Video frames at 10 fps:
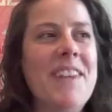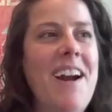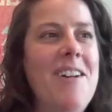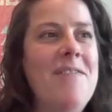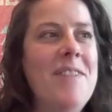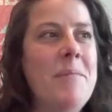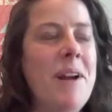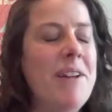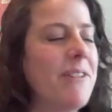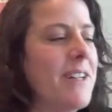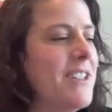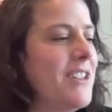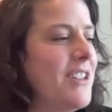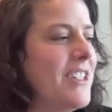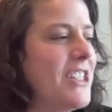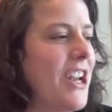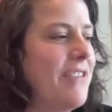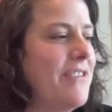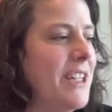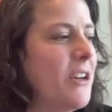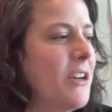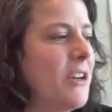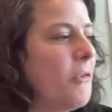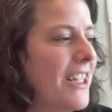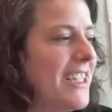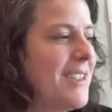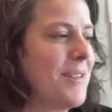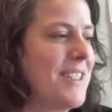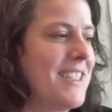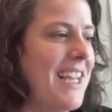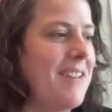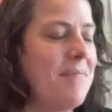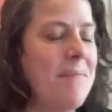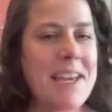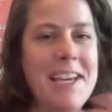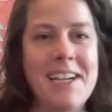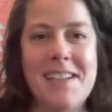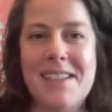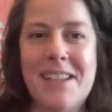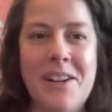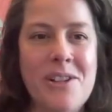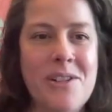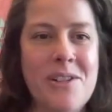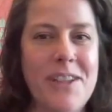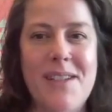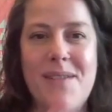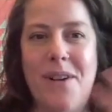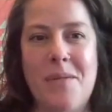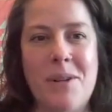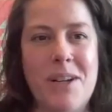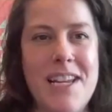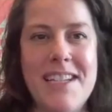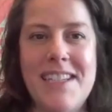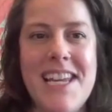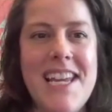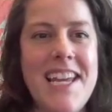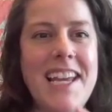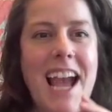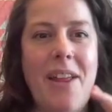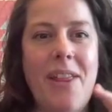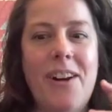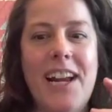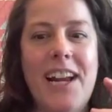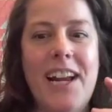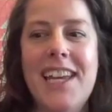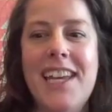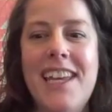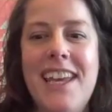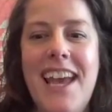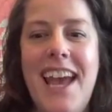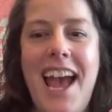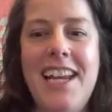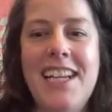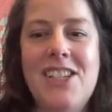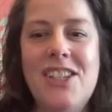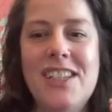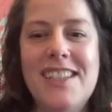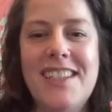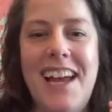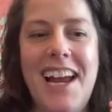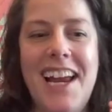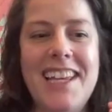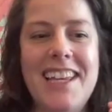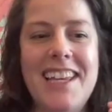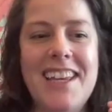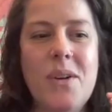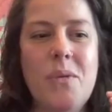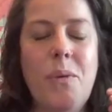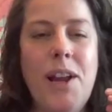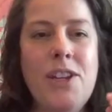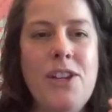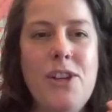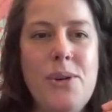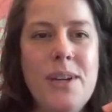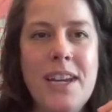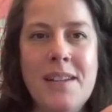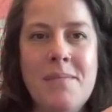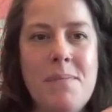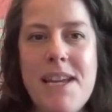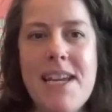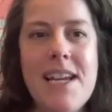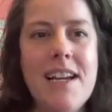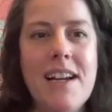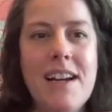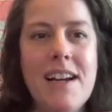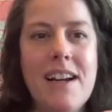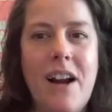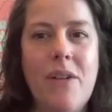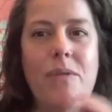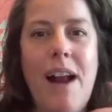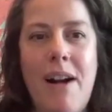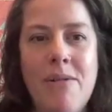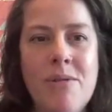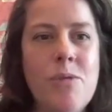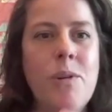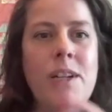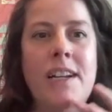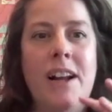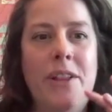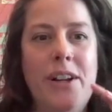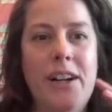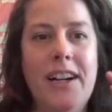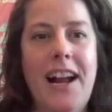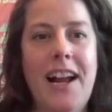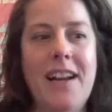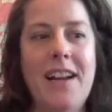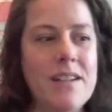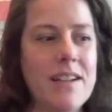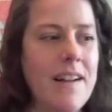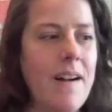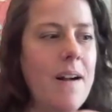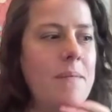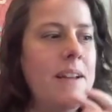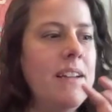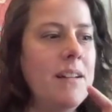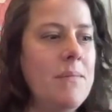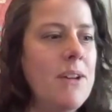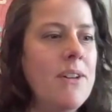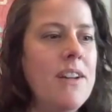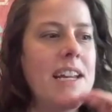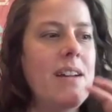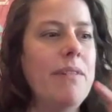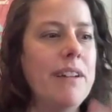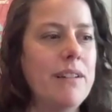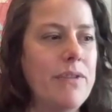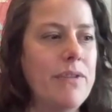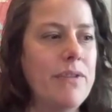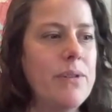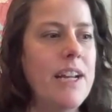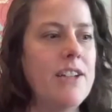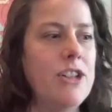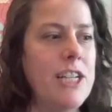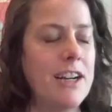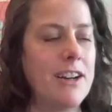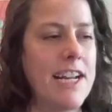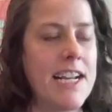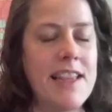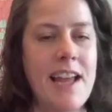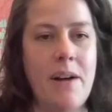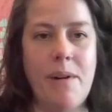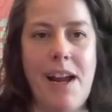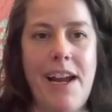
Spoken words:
my friend chef Nick Wallace was like making us lunch for this farm to ECE gathering, and it's just like when you can be around one another and in community with food and sharing in that